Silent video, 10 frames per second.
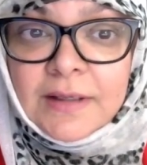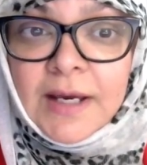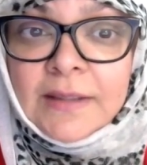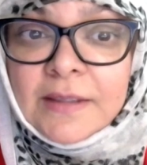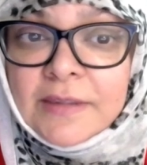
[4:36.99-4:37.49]

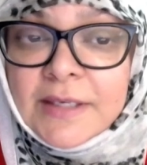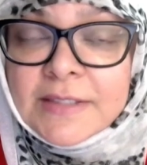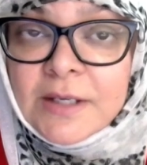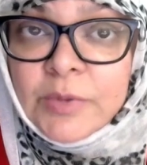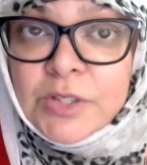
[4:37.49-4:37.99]
And the things
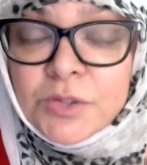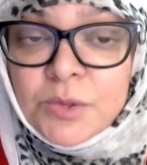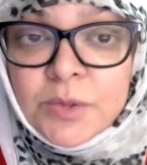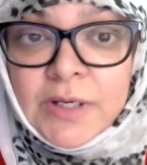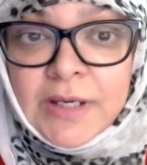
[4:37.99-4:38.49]
that we
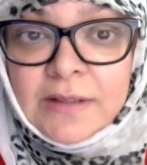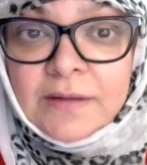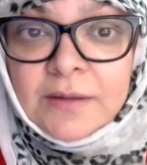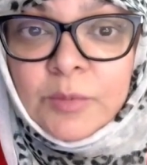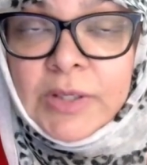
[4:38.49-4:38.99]
do create,
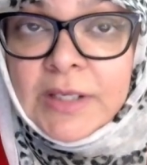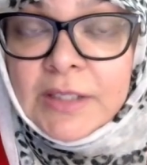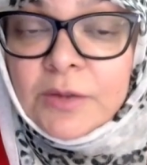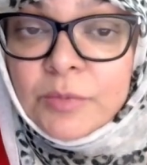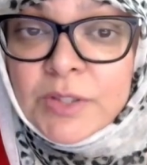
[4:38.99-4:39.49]
we
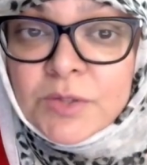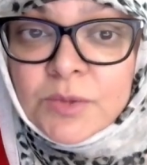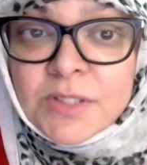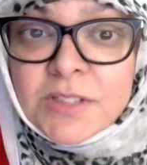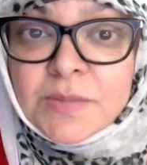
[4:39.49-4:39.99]
need the
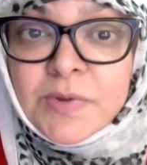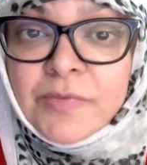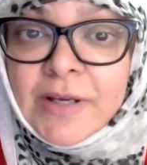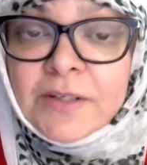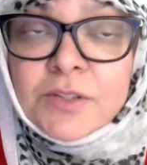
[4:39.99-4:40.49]
resources
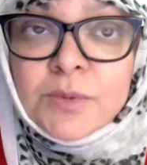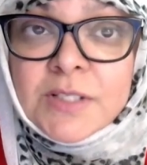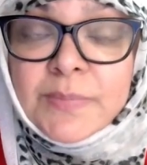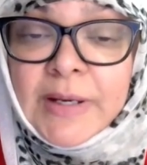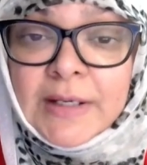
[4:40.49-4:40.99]
provided to
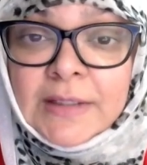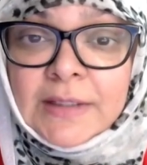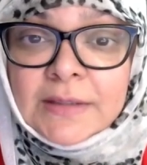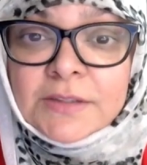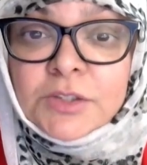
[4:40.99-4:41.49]
us by
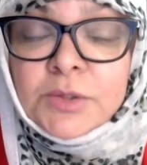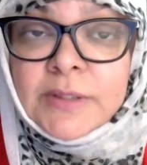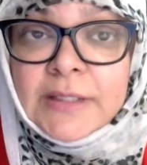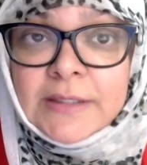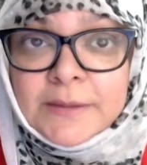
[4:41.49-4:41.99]
Allah to
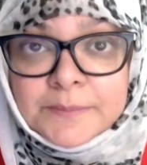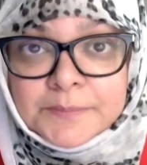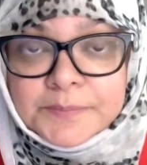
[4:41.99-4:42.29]
create them.